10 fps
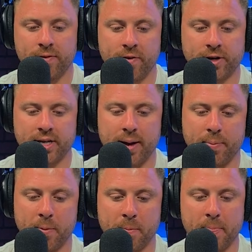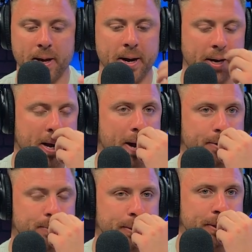for example,
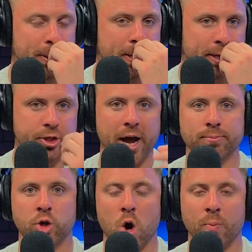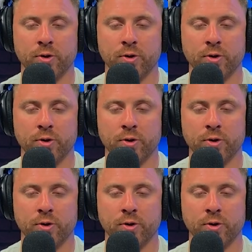Congressman James Comer,